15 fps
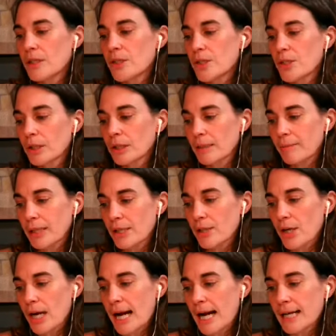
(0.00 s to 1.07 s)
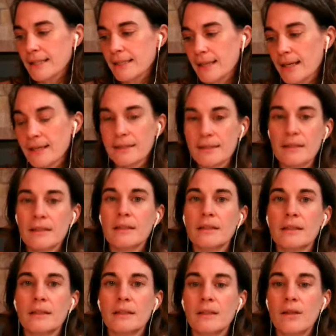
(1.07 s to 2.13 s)
To limit your access,
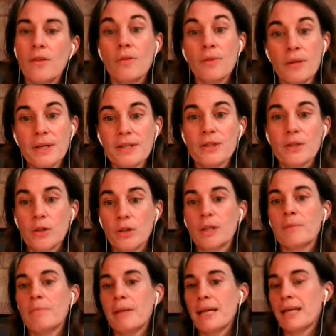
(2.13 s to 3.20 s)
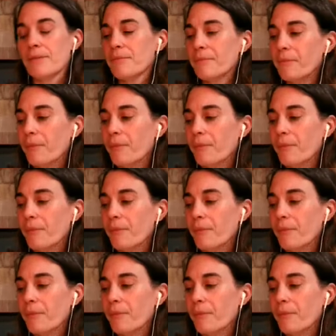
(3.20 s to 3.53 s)
this could mean